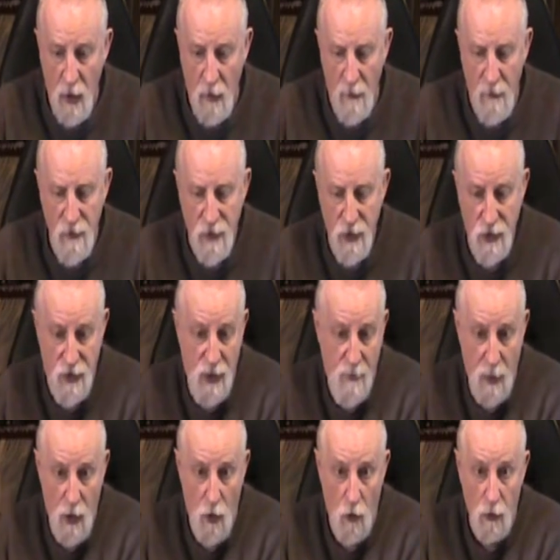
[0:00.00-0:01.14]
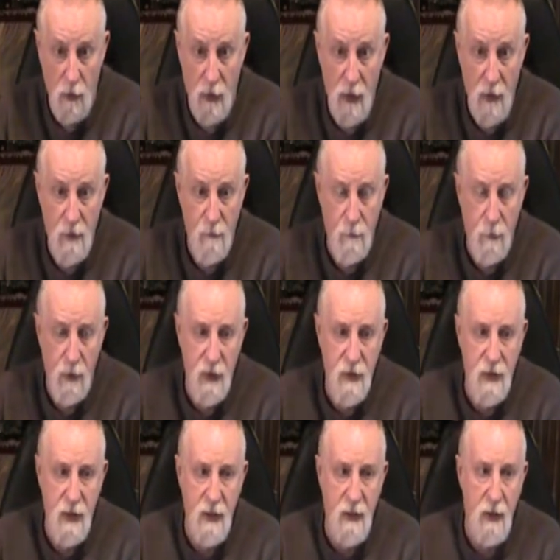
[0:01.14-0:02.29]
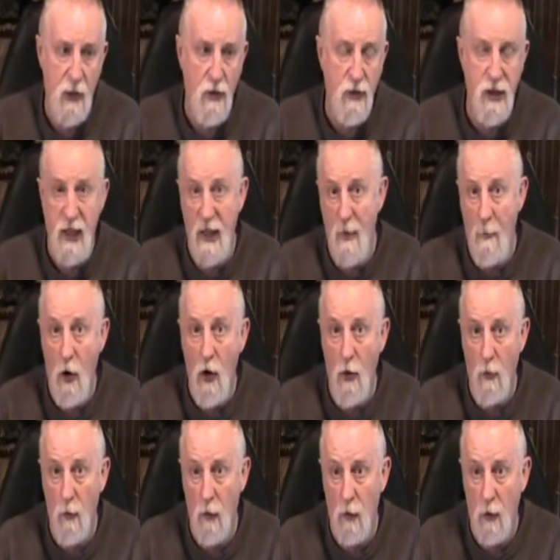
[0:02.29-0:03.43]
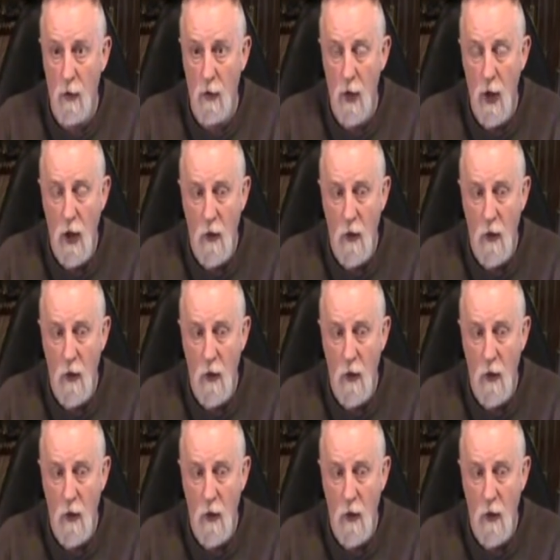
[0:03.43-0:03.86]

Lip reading: This is semi-only, but it's in their DMR rule,